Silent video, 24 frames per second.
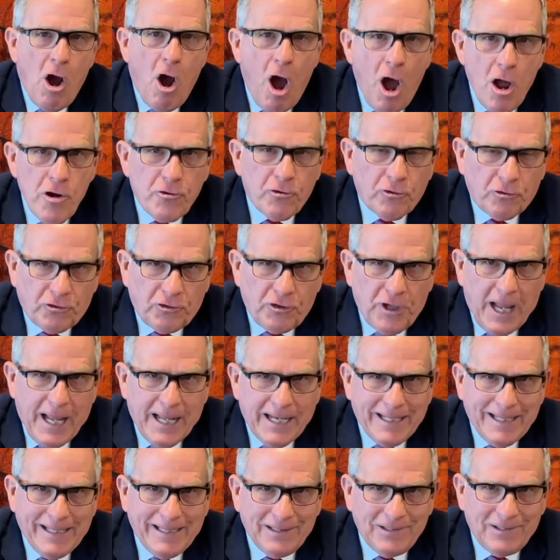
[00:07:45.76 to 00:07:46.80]

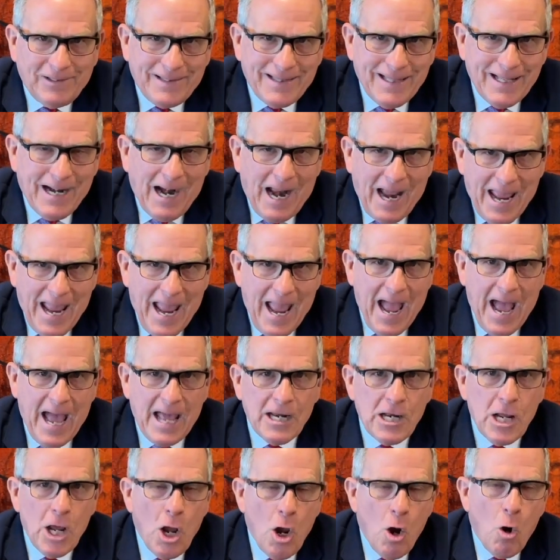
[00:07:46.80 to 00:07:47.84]
understandings that I
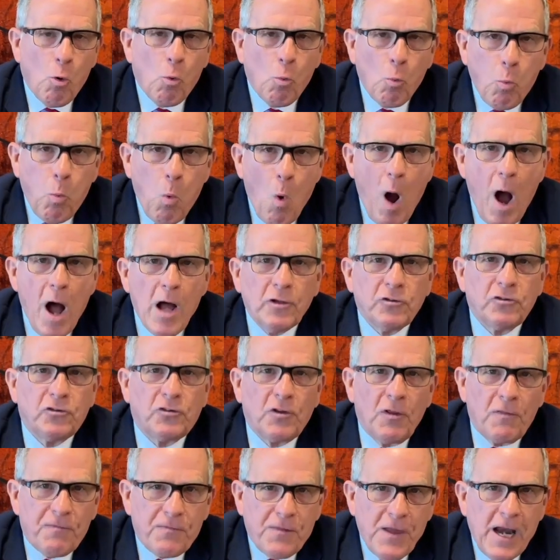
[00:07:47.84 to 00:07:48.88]
had was
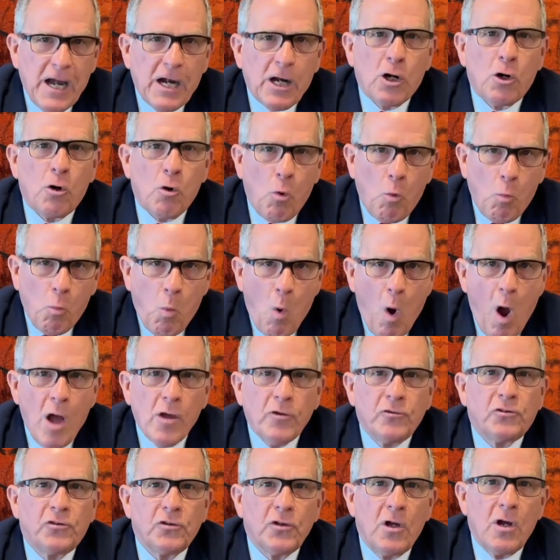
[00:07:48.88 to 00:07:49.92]
that there
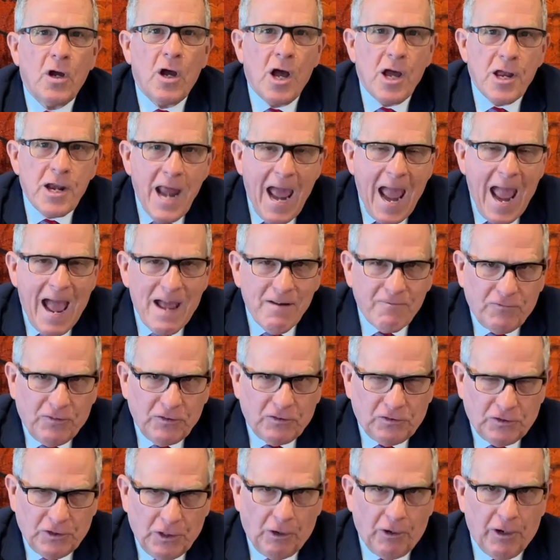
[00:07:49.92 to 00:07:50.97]
was an
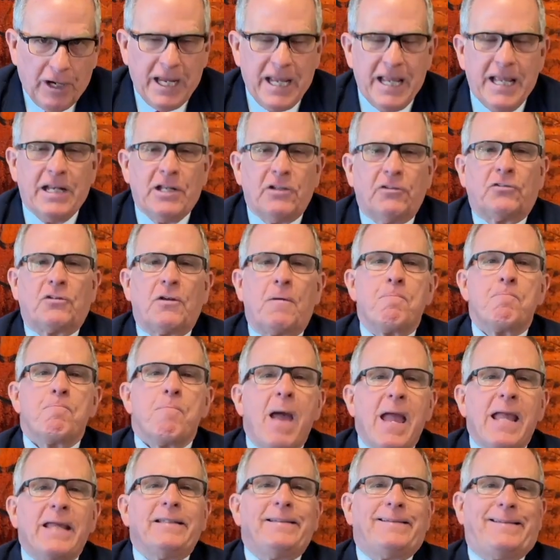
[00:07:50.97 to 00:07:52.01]
adversary. It is
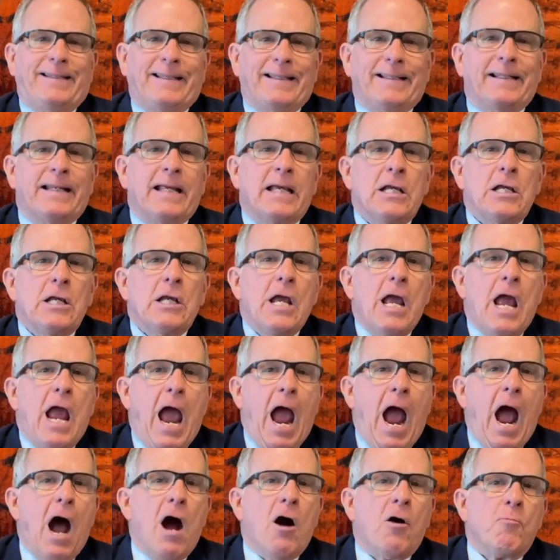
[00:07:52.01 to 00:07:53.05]
amazing
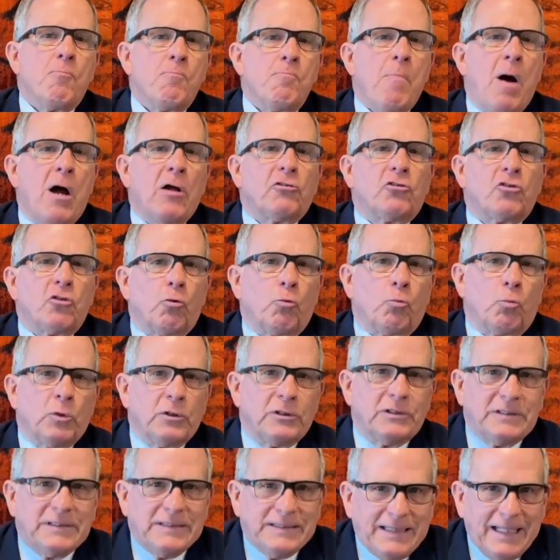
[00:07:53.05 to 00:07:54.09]
how much
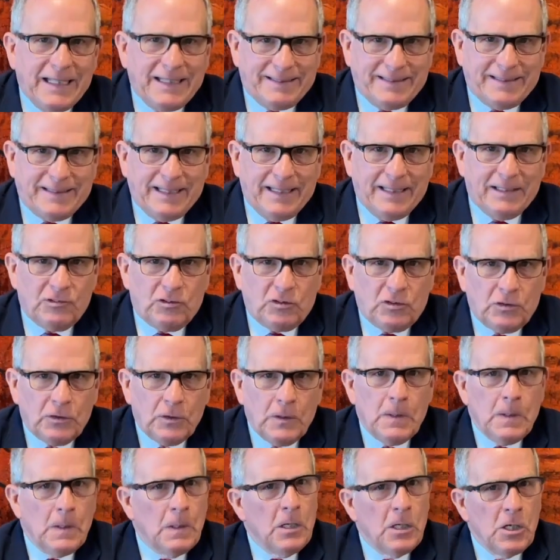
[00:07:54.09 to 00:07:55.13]
resistance
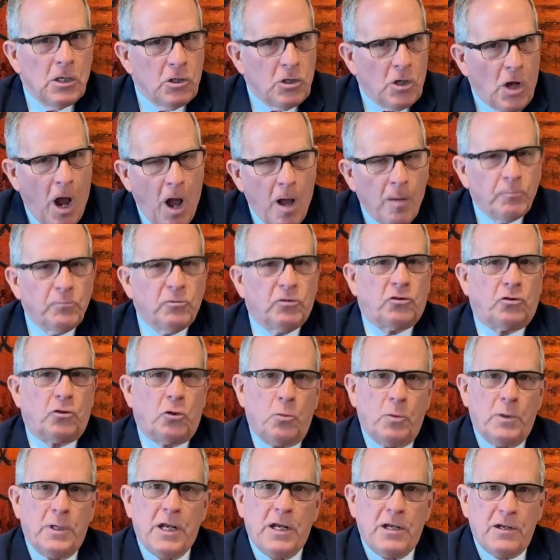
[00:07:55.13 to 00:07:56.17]
comes
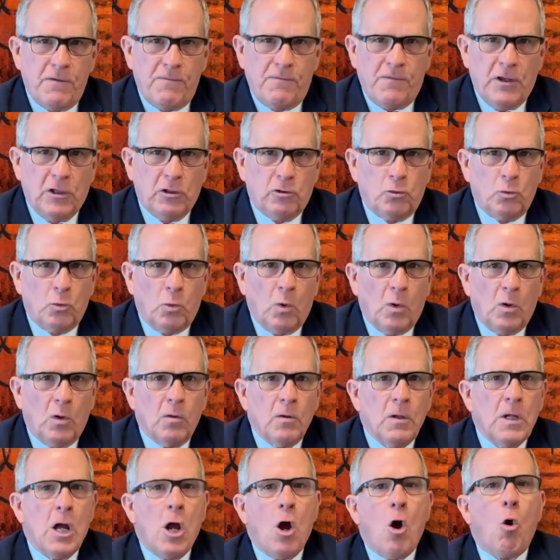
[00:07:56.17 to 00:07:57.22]
to an
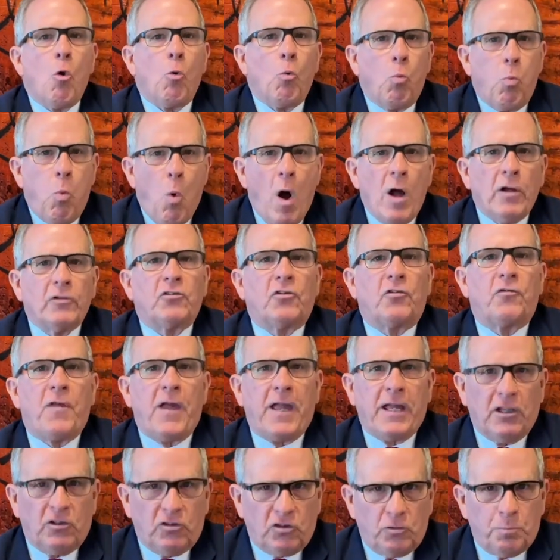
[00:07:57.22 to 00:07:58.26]
individual once
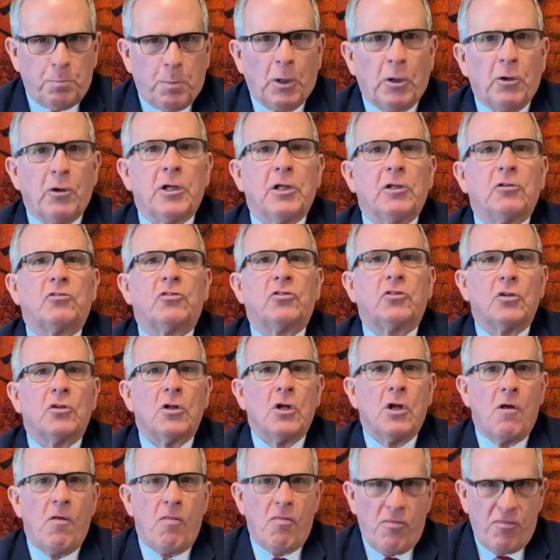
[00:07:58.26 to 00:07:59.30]
they experience
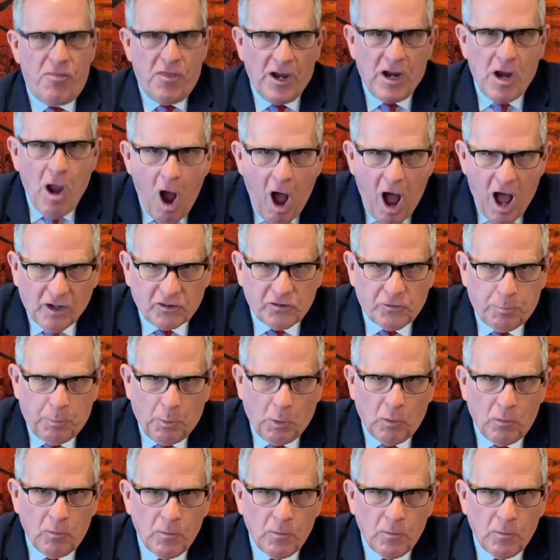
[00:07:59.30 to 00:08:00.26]
the gospel,